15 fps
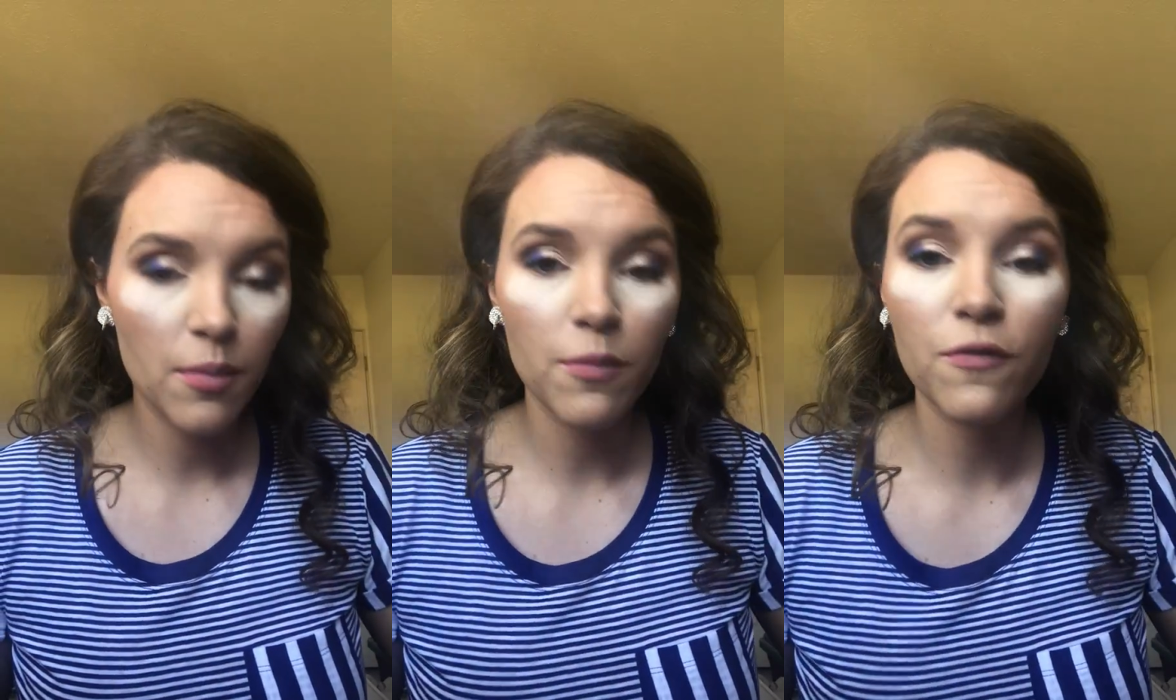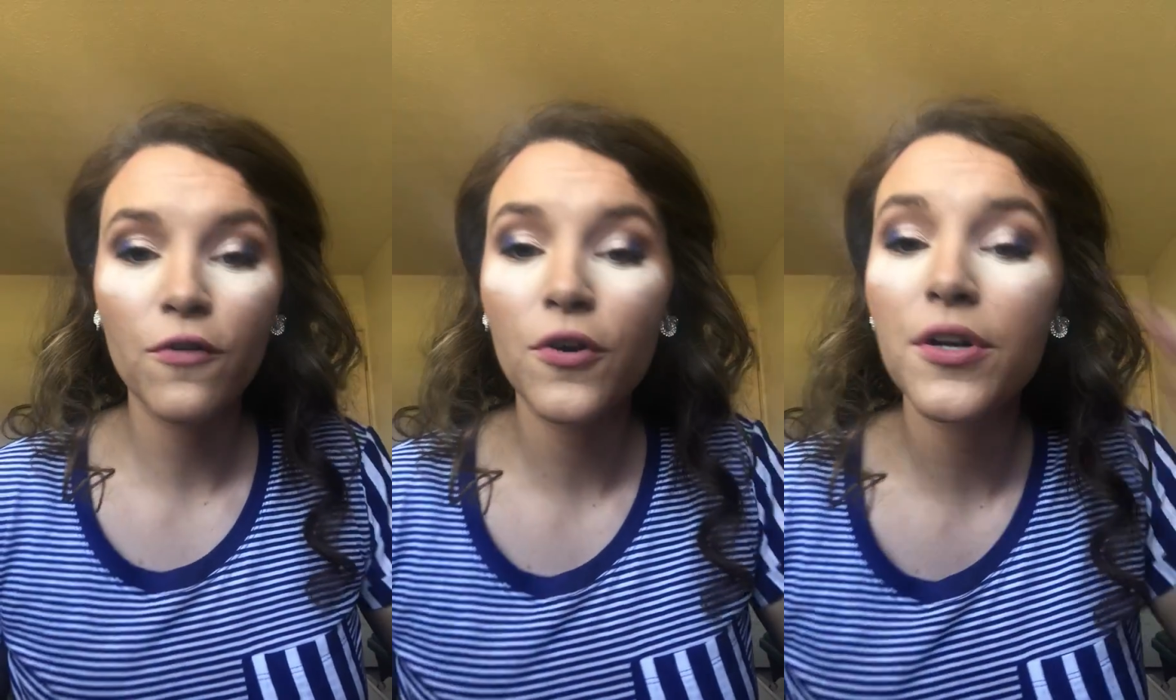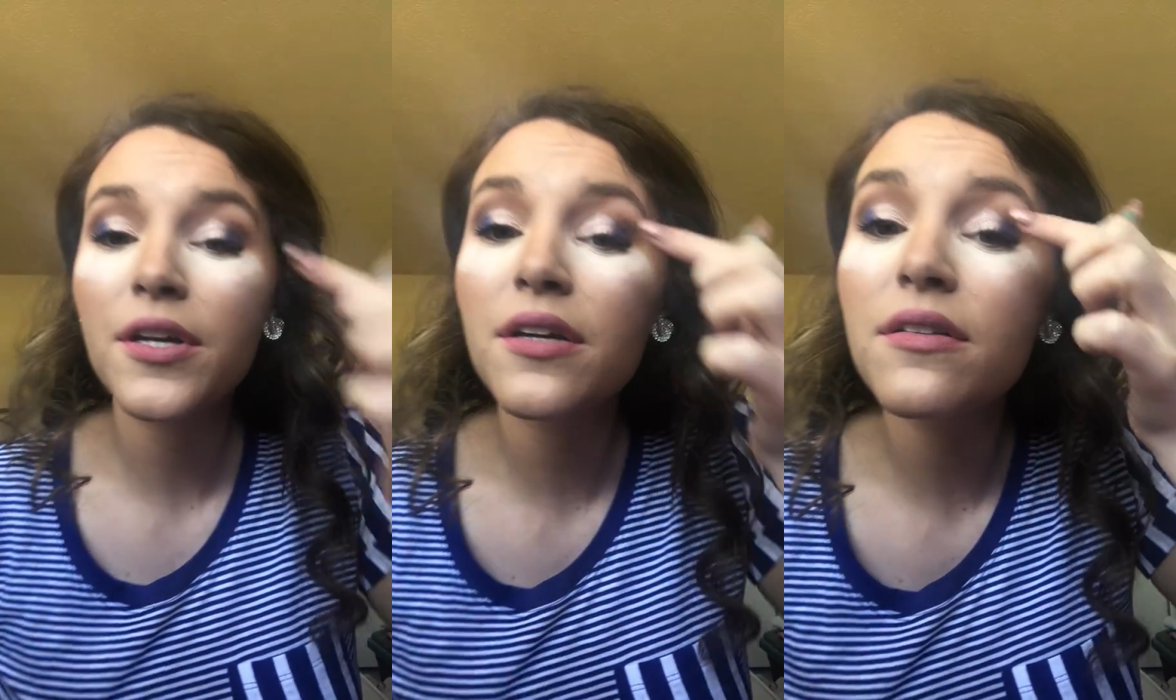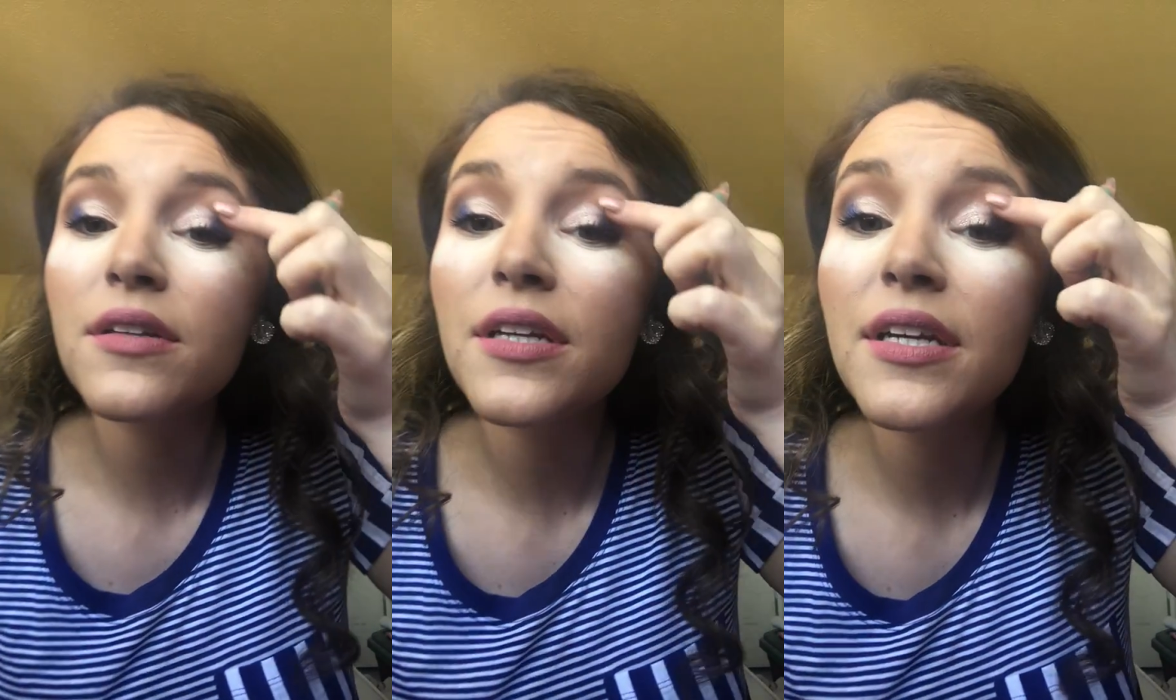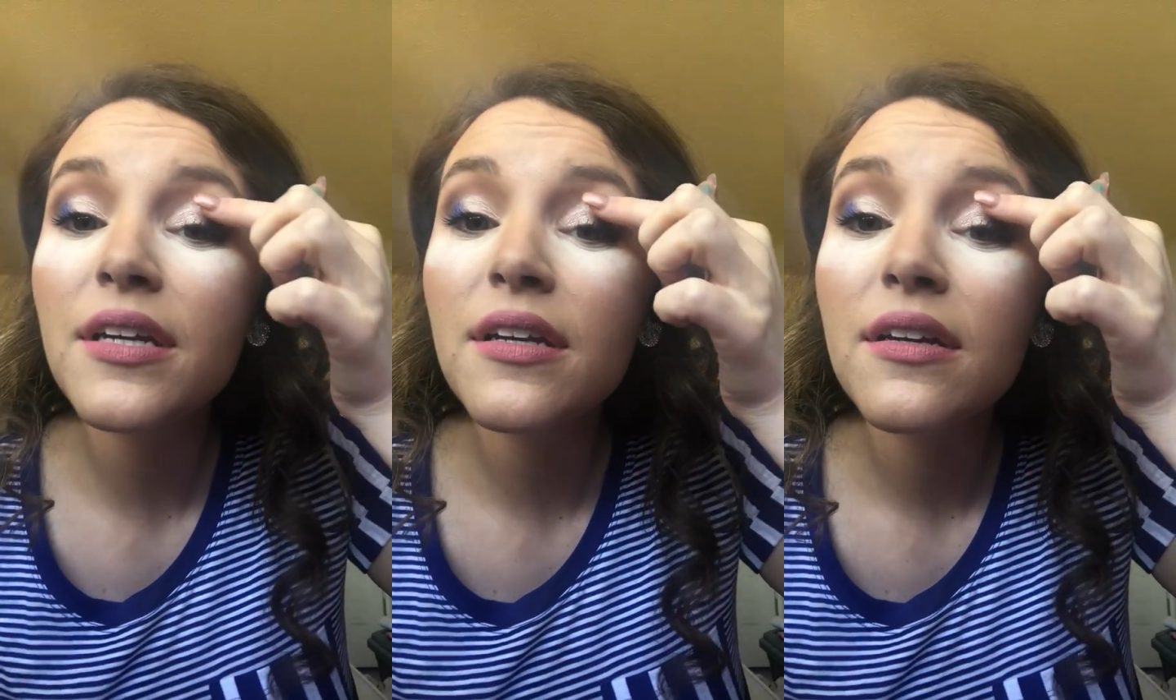
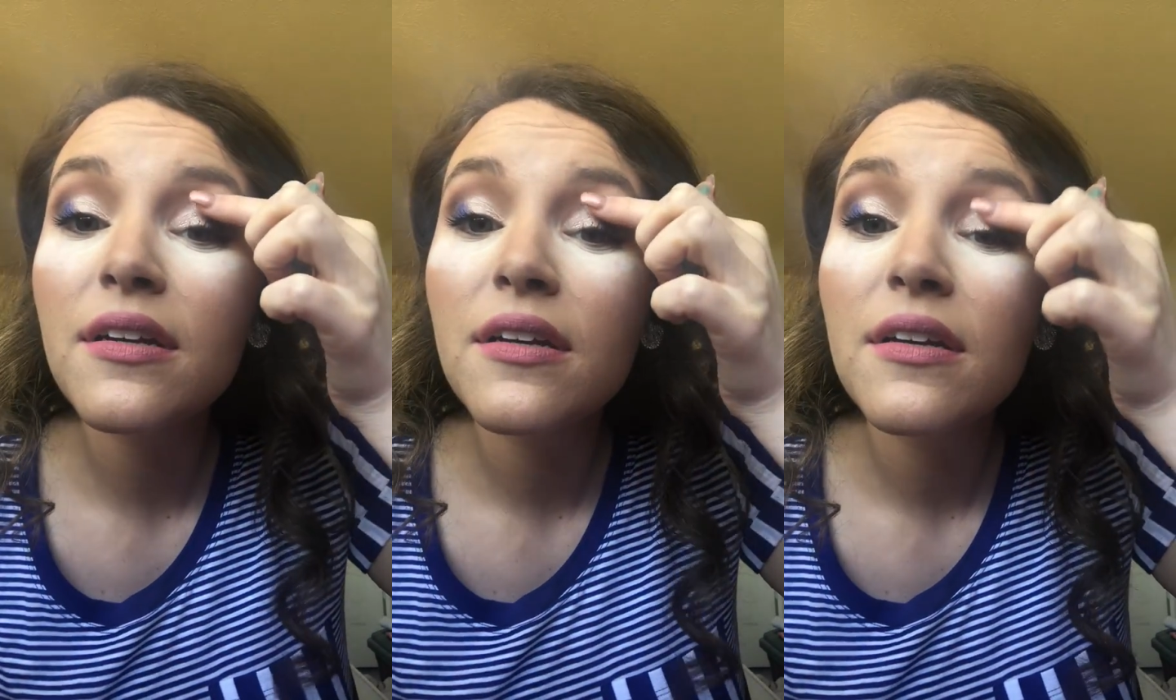vertically.